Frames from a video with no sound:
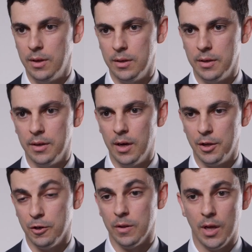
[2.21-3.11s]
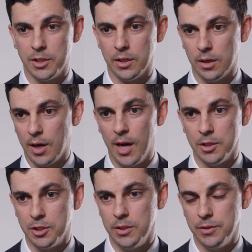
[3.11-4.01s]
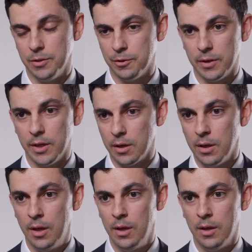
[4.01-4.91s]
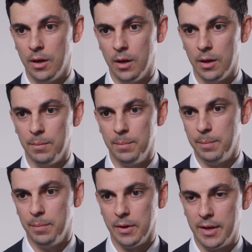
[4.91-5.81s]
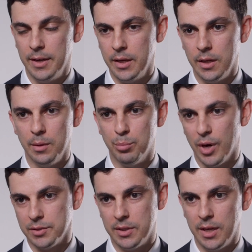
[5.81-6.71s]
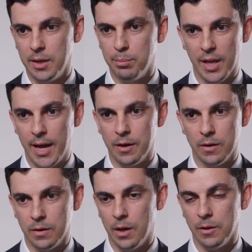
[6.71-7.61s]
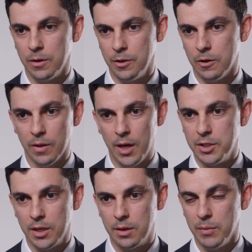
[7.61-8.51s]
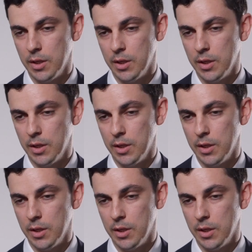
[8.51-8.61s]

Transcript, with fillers: in uh, urologic oncology, so treating uh, kidney, prostate, bladder, and other urologic